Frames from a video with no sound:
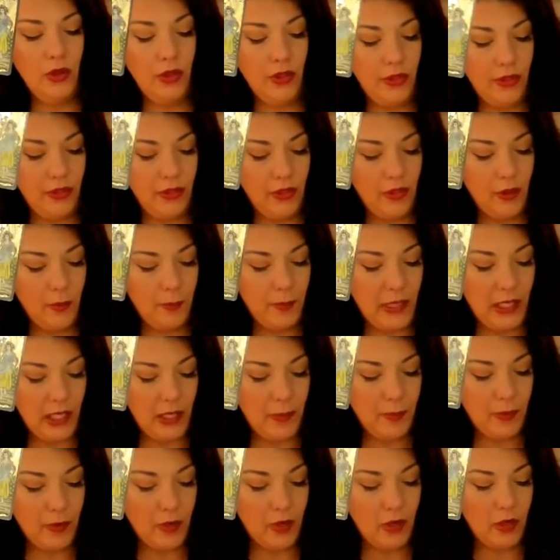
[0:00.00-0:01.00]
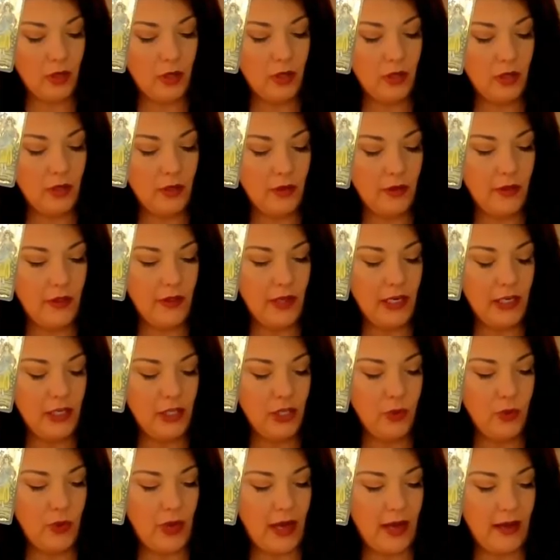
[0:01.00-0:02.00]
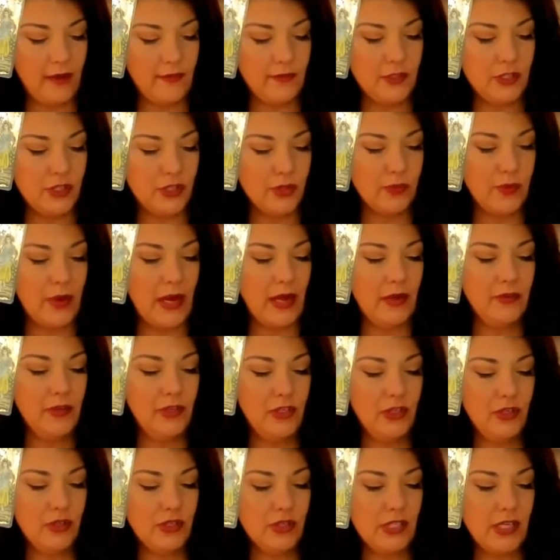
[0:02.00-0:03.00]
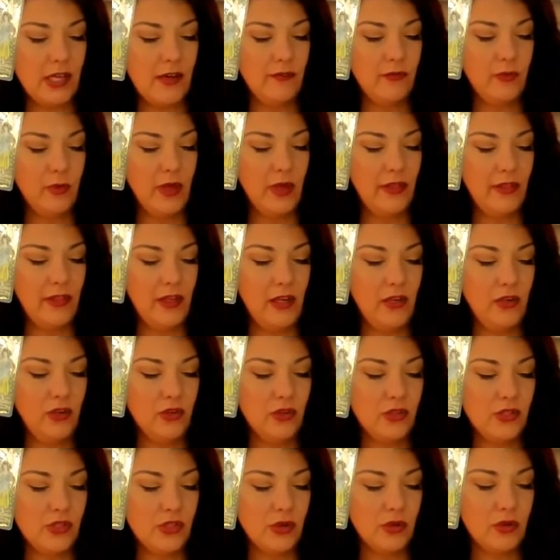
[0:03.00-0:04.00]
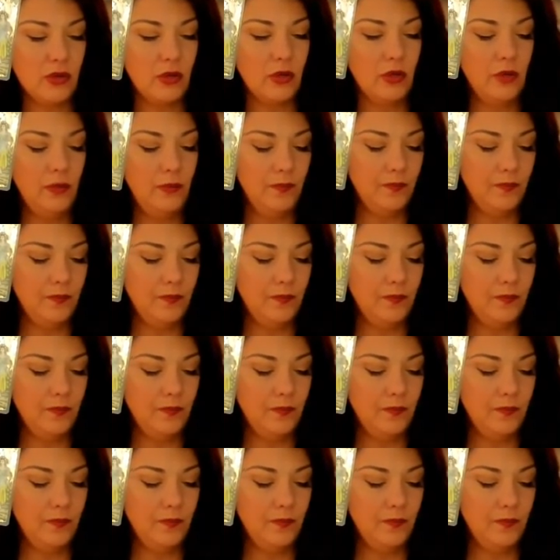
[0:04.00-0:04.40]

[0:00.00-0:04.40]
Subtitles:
the people that you have surrounded yourself with in your circle